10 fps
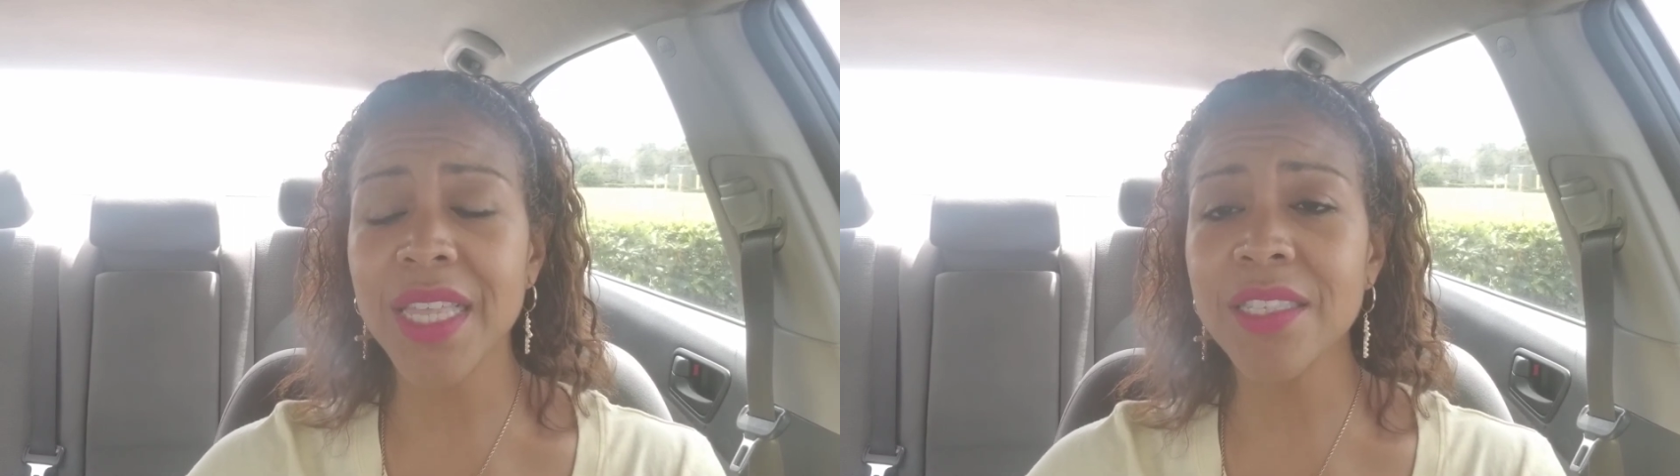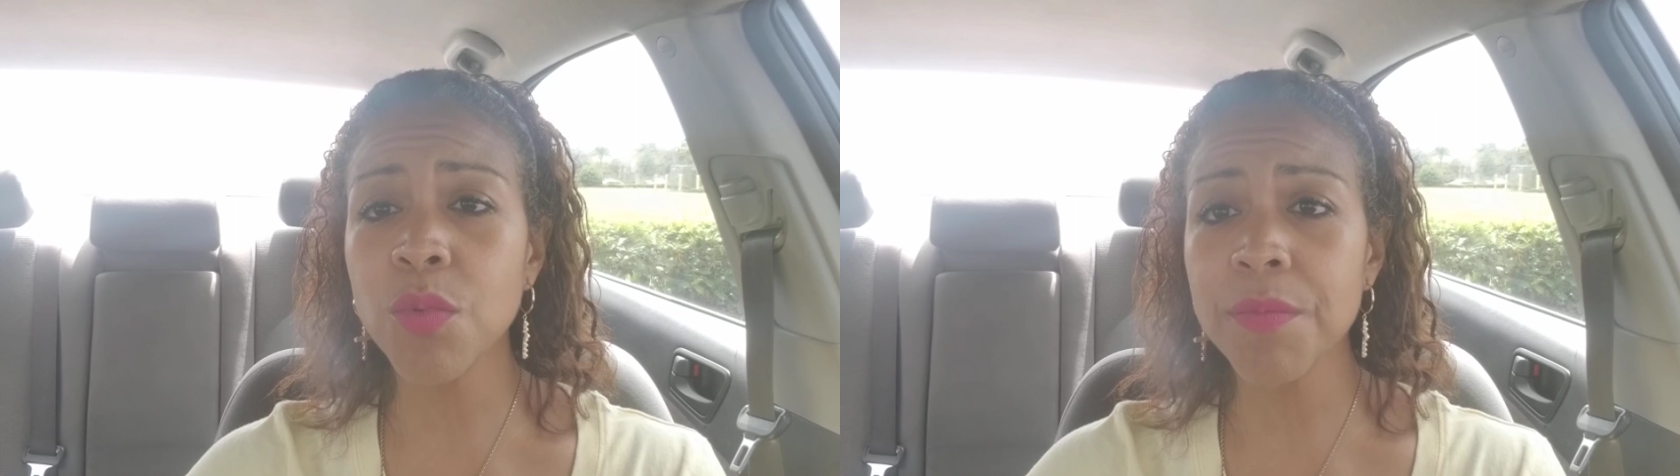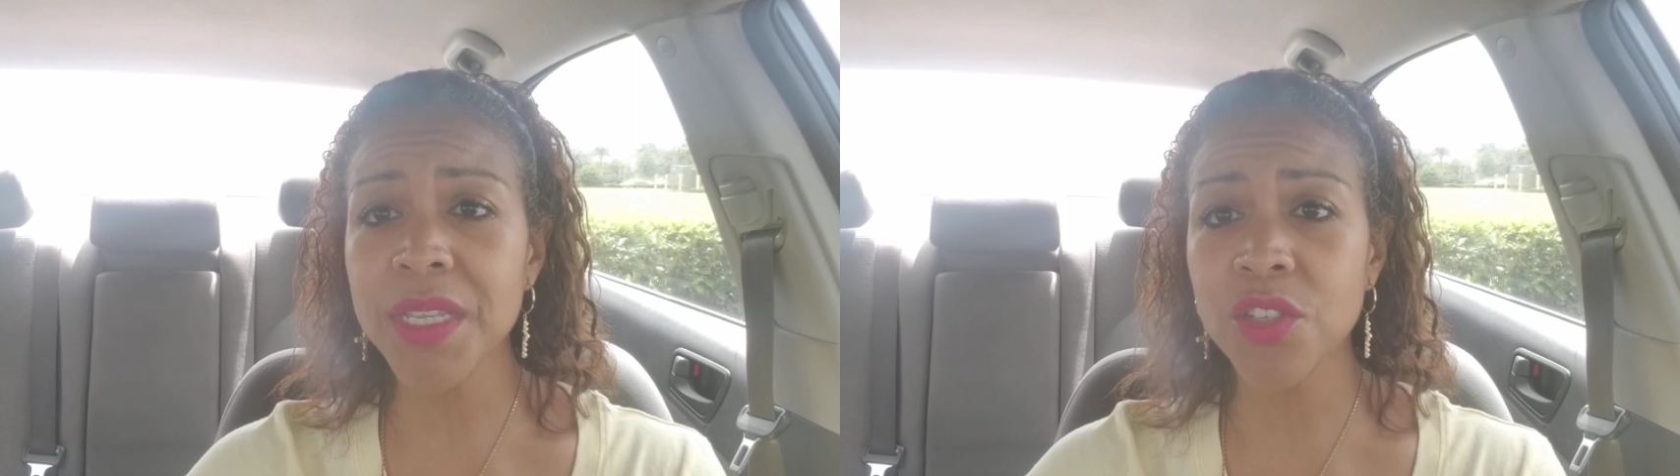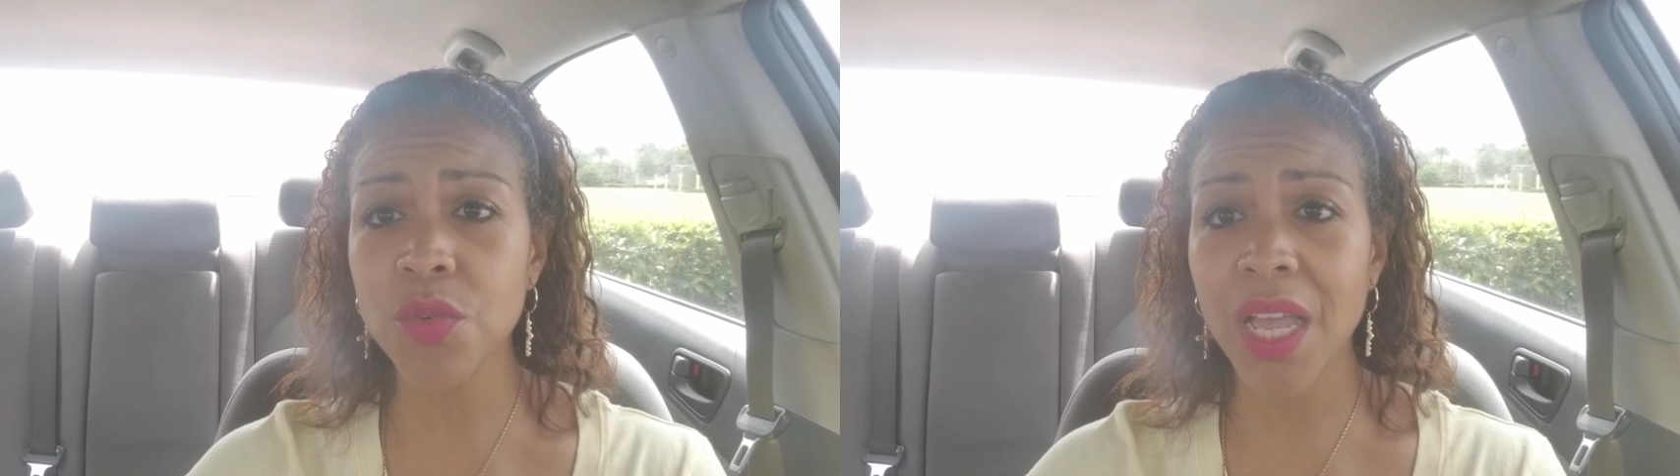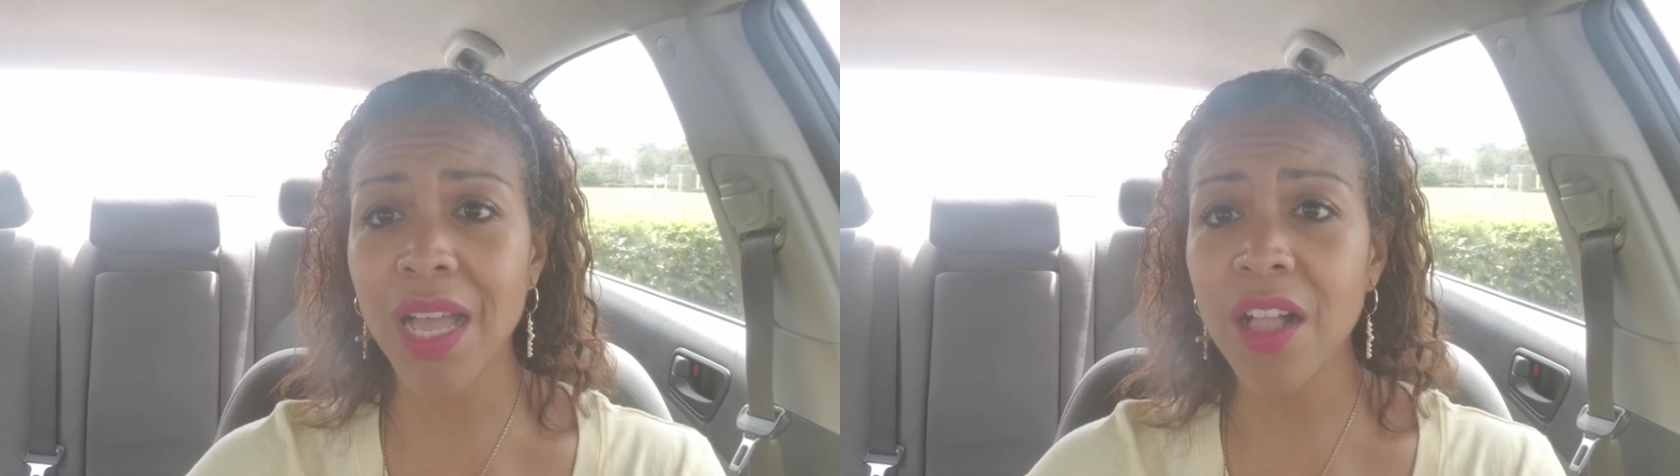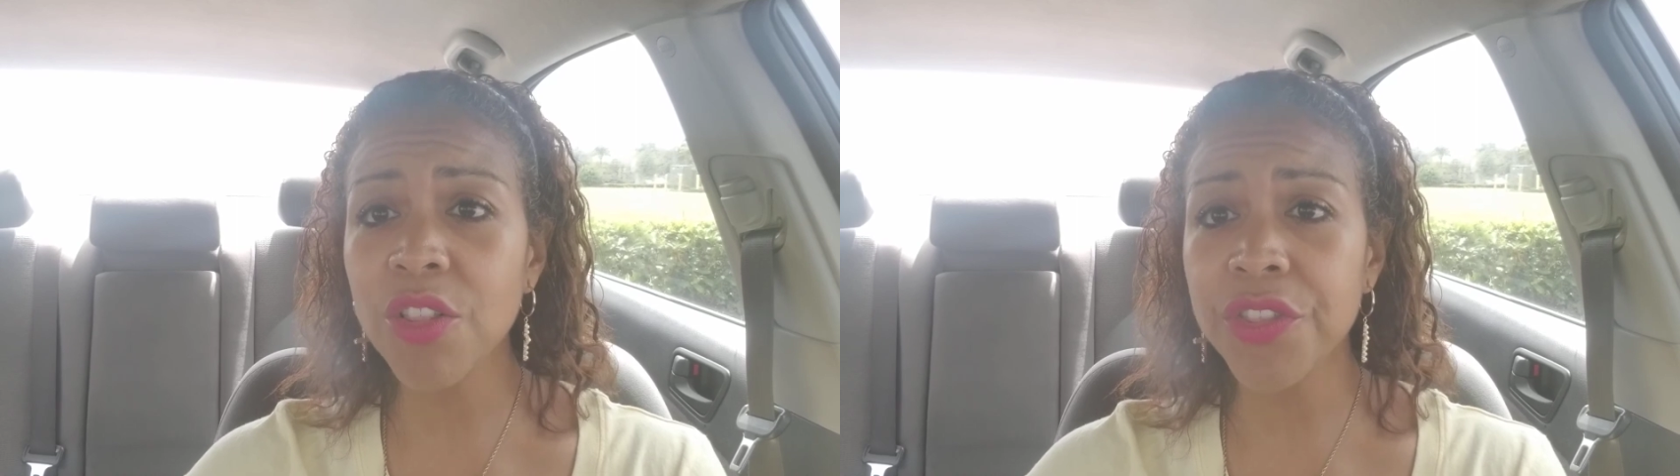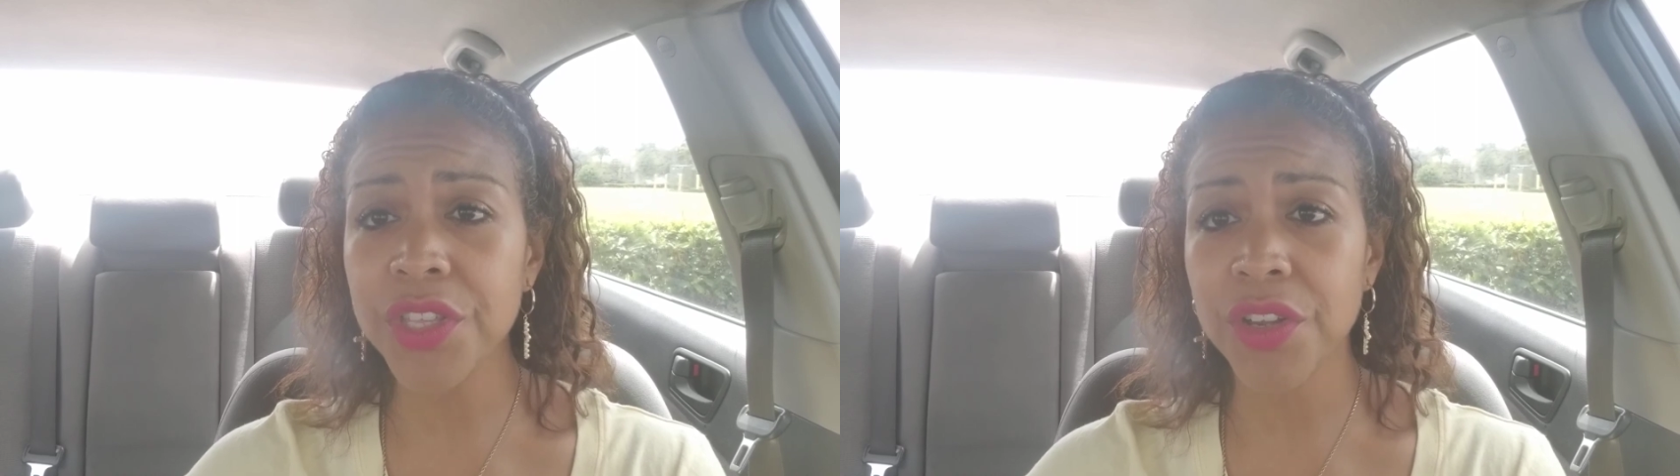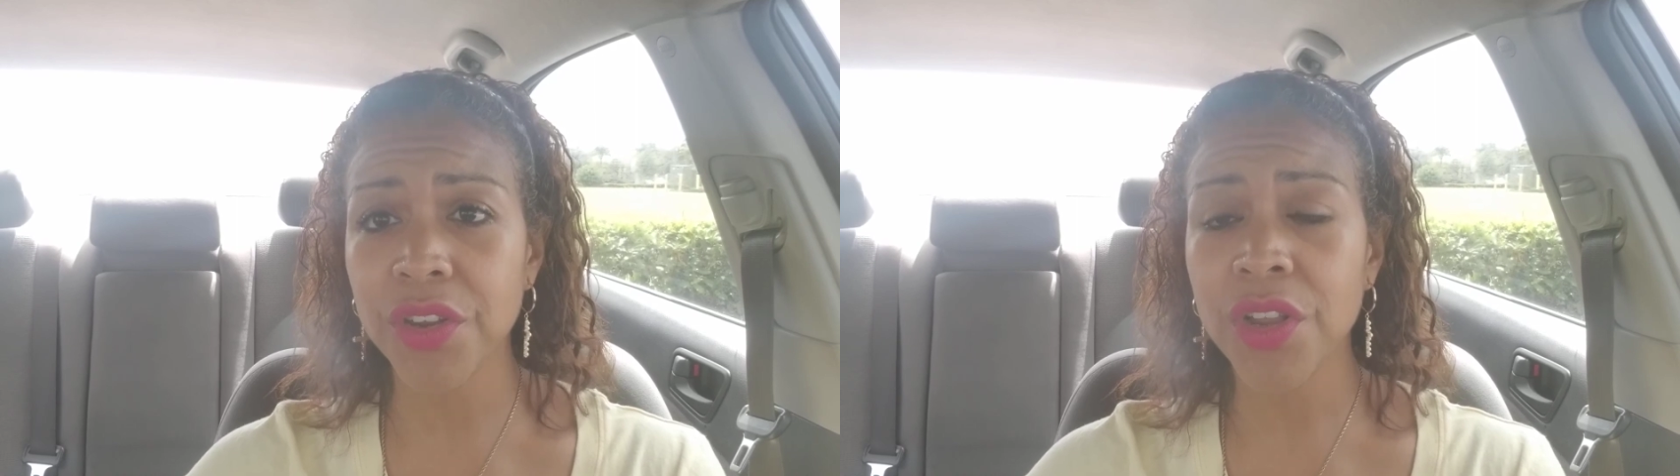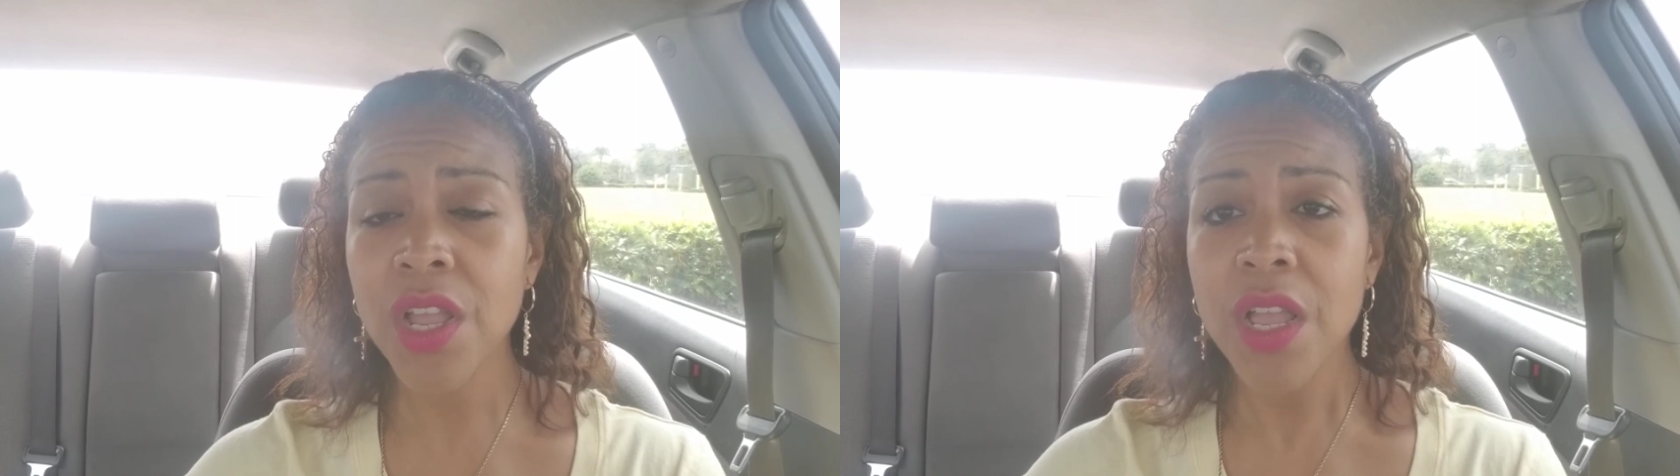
that's what makes you healthier,